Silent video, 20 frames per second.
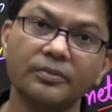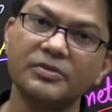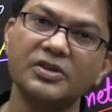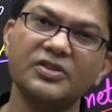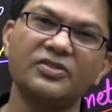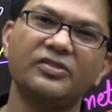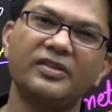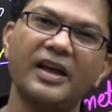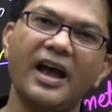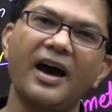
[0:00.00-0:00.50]

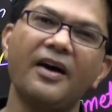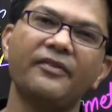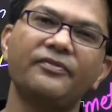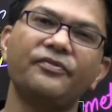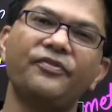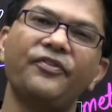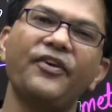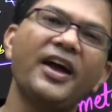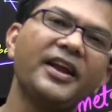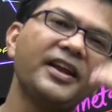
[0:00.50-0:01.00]
means they have
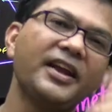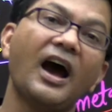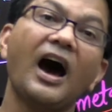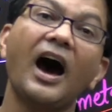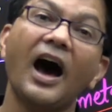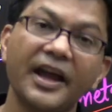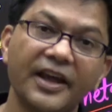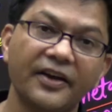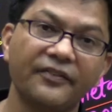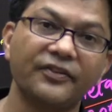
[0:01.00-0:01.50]
very
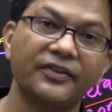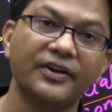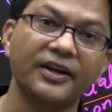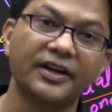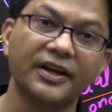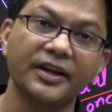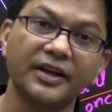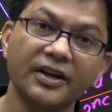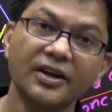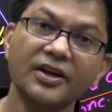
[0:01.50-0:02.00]
high
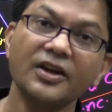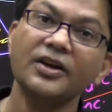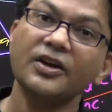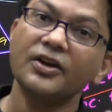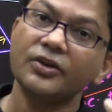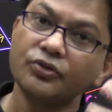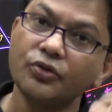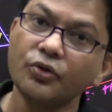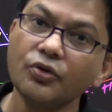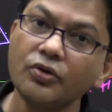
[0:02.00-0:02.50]
affinity
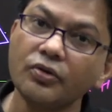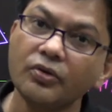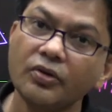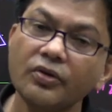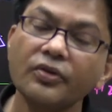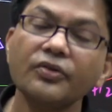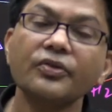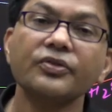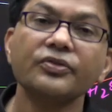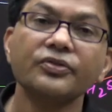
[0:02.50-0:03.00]
to
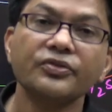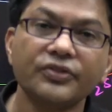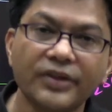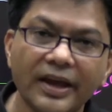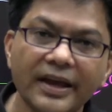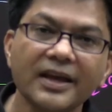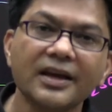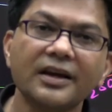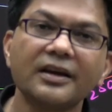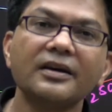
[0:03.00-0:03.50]

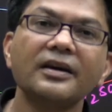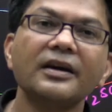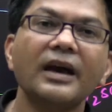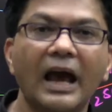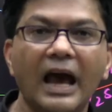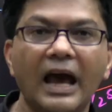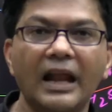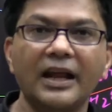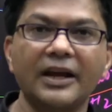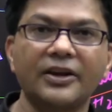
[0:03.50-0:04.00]
take
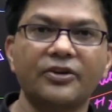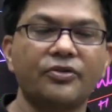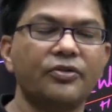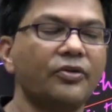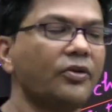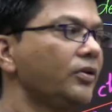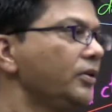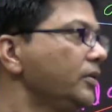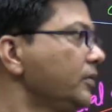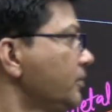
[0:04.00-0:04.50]

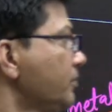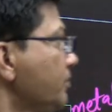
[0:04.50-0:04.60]
electron.